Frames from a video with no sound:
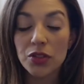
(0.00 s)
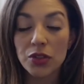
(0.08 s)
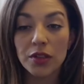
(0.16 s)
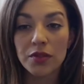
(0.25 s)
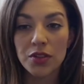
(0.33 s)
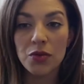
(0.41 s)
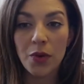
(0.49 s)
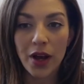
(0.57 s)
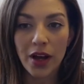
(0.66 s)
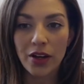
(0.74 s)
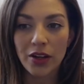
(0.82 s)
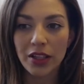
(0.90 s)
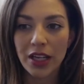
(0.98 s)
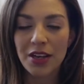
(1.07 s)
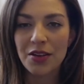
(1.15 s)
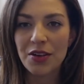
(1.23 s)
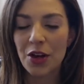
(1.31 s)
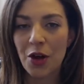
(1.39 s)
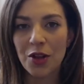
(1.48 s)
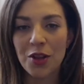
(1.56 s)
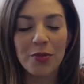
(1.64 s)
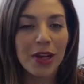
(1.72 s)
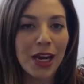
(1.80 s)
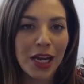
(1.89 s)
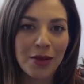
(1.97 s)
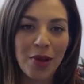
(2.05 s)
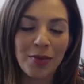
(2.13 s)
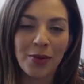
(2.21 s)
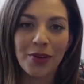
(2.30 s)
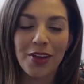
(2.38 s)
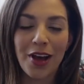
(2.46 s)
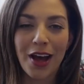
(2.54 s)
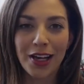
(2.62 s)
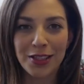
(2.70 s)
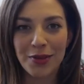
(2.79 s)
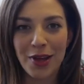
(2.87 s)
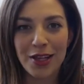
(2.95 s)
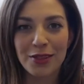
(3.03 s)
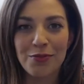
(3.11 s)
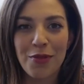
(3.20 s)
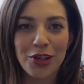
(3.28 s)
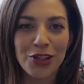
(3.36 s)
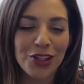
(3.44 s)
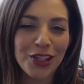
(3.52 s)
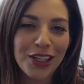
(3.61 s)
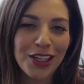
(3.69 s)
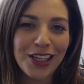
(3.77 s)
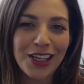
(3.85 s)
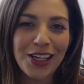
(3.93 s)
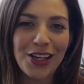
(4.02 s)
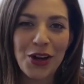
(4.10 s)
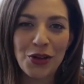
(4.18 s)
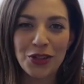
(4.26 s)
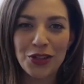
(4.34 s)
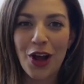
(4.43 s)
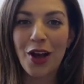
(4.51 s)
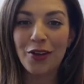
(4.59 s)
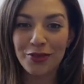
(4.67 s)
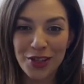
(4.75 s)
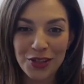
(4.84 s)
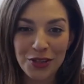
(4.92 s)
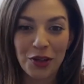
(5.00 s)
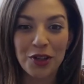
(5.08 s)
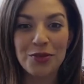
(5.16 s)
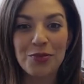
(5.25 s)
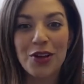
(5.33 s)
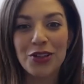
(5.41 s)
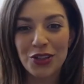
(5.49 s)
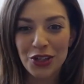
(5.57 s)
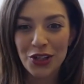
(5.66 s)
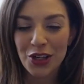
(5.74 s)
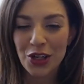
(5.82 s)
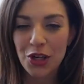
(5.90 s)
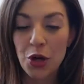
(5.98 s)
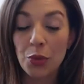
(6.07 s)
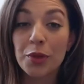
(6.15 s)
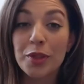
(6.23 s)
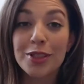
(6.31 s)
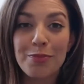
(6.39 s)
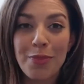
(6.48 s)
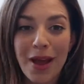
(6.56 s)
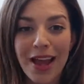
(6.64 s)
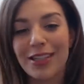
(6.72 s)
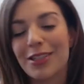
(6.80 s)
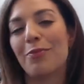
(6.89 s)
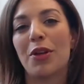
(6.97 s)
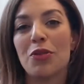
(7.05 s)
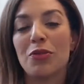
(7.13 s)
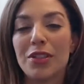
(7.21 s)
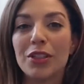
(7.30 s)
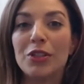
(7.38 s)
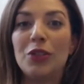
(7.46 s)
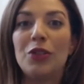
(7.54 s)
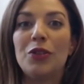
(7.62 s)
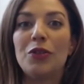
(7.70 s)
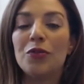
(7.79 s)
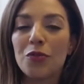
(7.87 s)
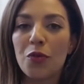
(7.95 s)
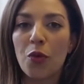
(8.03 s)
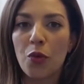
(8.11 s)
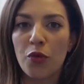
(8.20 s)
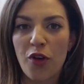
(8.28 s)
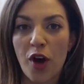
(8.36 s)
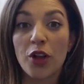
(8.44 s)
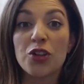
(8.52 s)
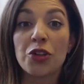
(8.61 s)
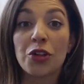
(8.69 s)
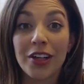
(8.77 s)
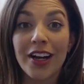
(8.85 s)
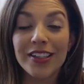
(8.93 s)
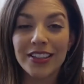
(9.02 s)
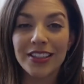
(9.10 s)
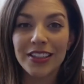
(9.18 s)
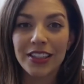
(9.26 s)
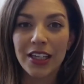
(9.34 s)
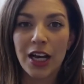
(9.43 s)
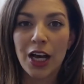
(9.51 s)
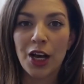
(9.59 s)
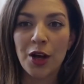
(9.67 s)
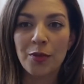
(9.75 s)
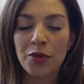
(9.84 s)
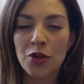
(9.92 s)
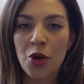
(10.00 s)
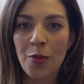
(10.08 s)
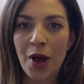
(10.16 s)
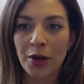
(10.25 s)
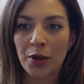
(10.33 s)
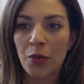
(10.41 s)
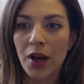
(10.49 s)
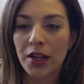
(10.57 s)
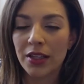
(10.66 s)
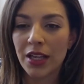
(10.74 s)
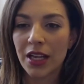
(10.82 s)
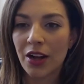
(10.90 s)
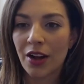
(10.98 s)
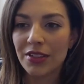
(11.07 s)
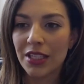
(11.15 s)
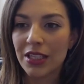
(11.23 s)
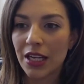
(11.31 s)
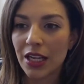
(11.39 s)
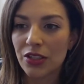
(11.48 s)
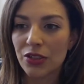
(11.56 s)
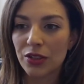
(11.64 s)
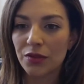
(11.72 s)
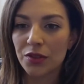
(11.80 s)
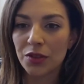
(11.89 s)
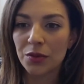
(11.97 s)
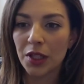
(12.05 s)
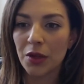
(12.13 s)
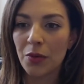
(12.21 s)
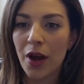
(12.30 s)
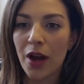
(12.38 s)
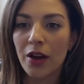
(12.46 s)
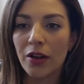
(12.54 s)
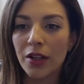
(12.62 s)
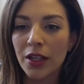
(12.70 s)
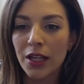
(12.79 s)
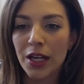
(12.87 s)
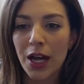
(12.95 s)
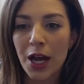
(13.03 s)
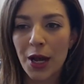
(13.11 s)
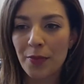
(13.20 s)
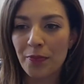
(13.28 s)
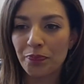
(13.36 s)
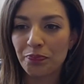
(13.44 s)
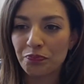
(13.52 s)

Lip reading: served you well. And, you know, in the beginning, maybe with not as much, you know, softness or as much, you know, respect, but you still followed your gut, no matter what. And obviously that has served you really well. Are